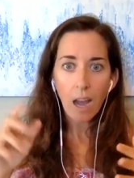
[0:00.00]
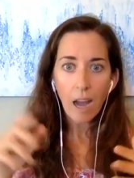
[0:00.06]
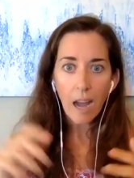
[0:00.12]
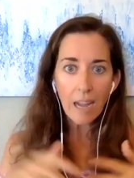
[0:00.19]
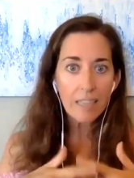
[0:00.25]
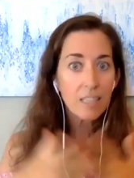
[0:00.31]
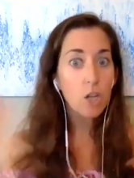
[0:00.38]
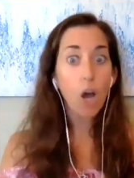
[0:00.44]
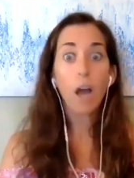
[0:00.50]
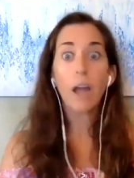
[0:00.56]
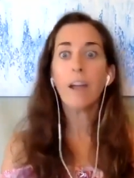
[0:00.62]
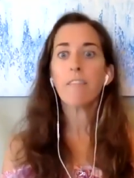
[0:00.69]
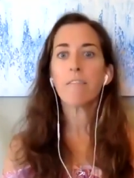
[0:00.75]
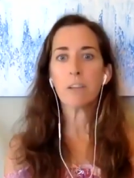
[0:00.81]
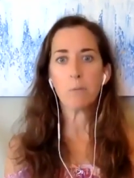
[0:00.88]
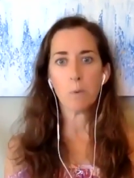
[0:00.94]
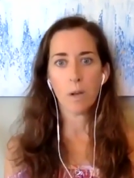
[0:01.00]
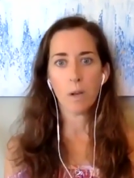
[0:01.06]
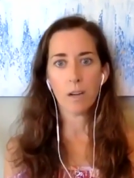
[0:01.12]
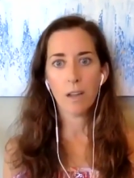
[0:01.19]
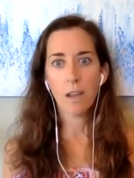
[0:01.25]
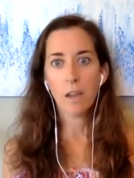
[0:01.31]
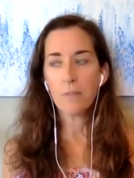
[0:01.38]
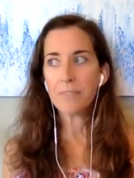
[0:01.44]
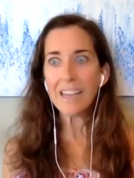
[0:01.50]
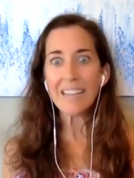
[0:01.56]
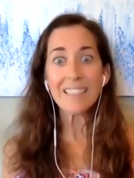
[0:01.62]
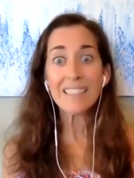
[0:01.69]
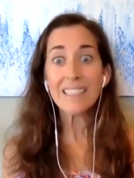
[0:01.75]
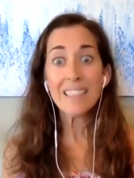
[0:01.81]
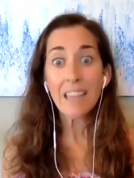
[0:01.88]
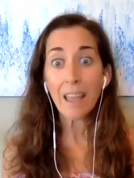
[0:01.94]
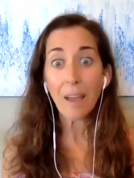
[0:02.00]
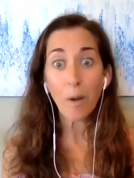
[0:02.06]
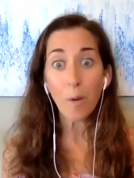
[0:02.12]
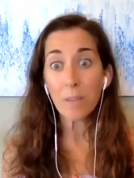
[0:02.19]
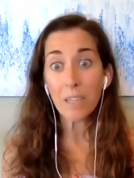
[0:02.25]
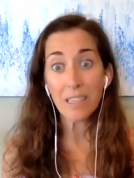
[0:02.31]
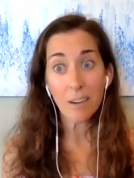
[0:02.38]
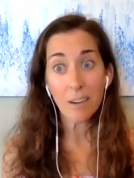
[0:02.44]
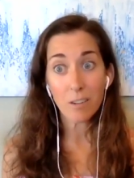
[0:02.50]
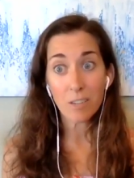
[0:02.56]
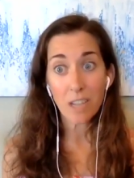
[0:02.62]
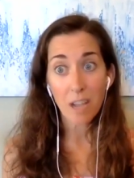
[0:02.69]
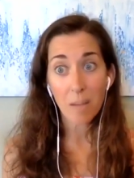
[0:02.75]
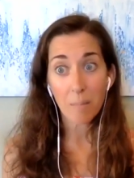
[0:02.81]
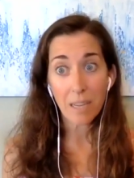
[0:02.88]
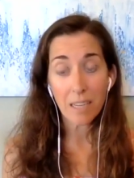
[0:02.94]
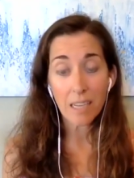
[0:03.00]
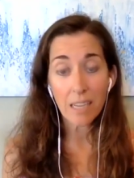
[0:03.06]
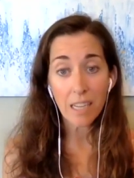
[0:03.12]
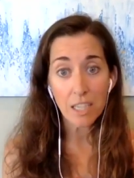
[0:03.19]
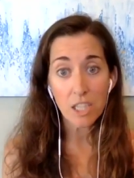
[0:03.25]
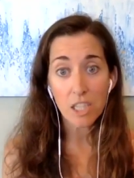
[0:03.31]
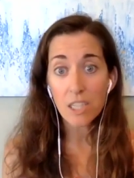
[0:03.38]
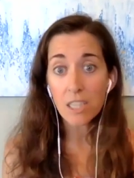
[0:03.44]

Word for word: I saw everyone. That didn't help me narrow down my niche, it